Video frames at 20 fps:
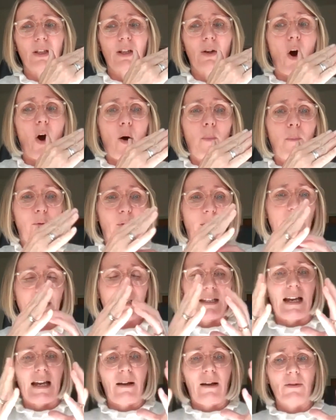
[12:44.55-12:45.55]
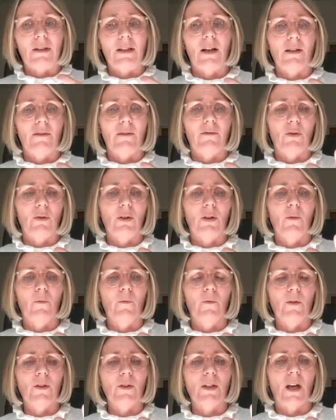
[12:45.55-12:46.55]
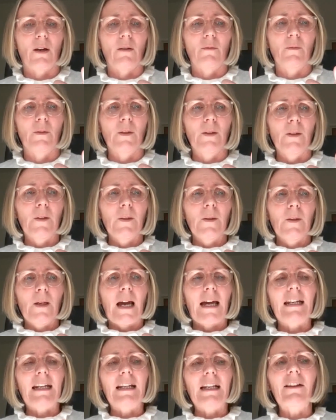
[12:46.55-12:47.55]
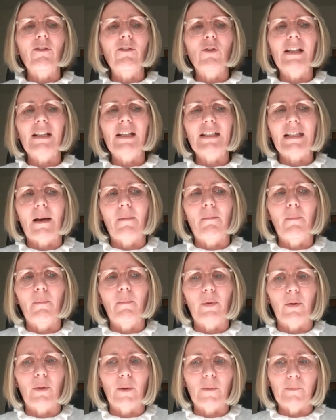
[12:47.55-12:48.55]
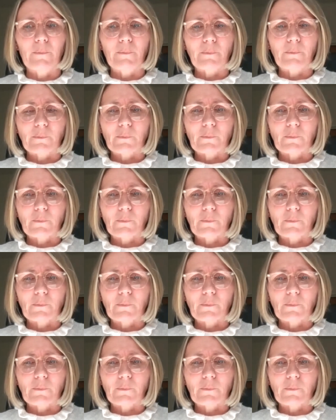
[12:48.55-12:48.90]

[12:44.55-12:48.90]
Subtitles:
So you're operating outside of your comfort zone. And I'll give you an example.